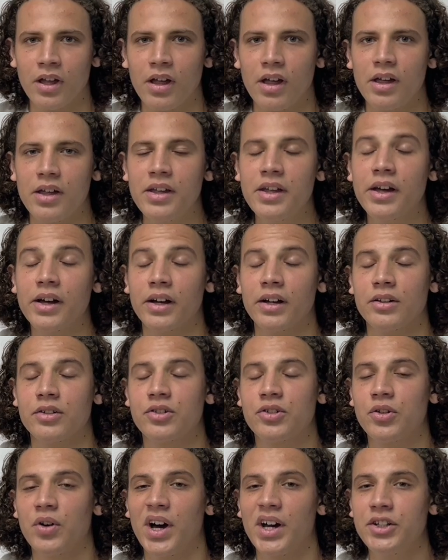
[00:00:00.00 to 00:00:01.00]
Yeah,
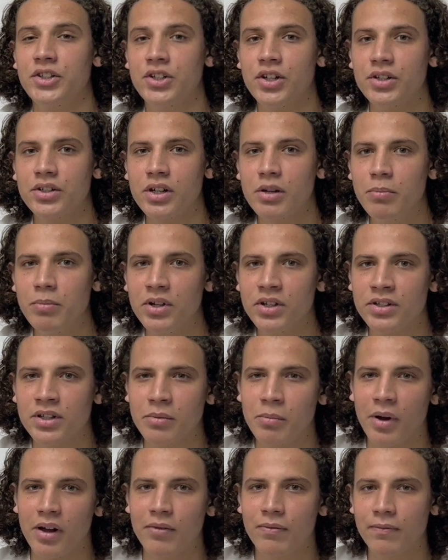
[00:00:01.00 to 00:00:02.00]
so I just
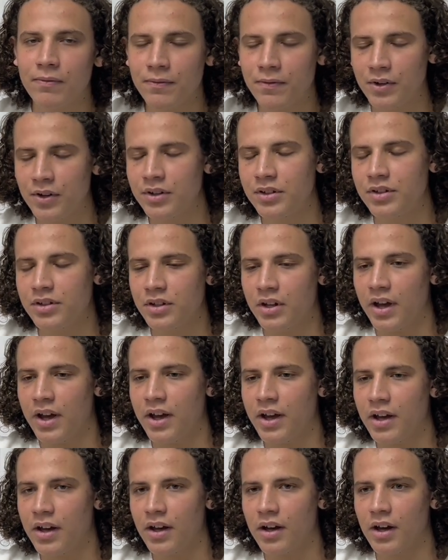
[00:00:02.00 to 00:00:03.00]
completed my first
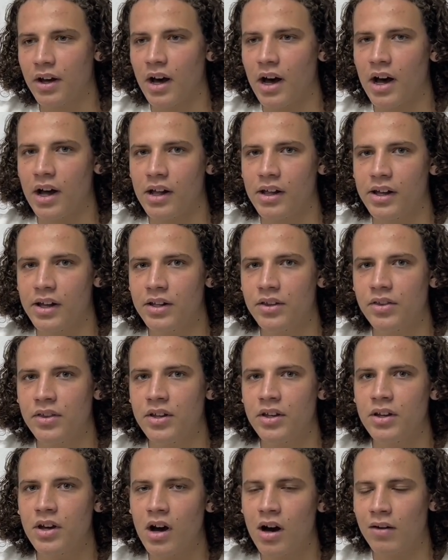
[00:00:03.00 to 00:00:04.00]
year in
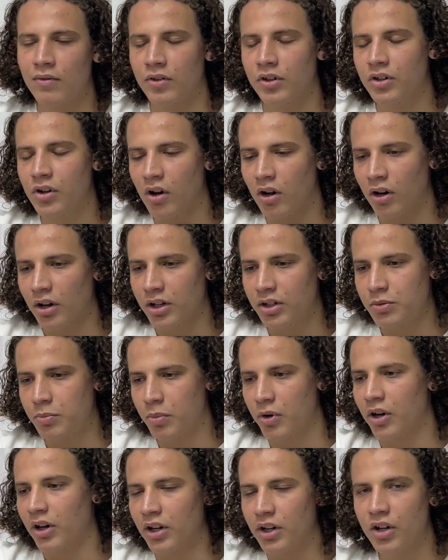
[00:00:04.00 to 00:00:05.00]
the
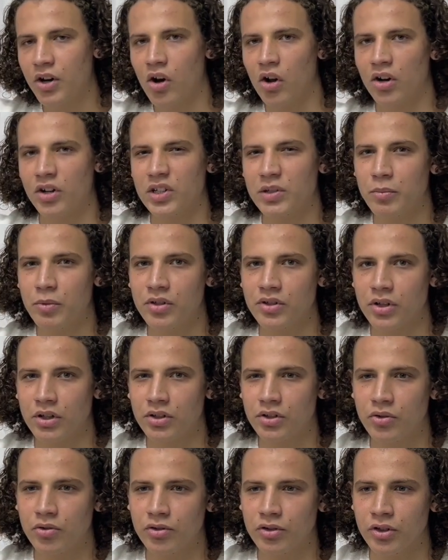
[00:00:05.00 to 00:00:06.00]
Harvard-Berklee College of
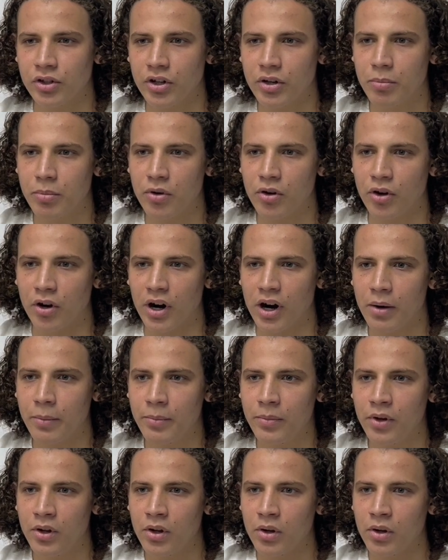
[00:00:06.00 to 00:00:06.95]
Music dual degree program,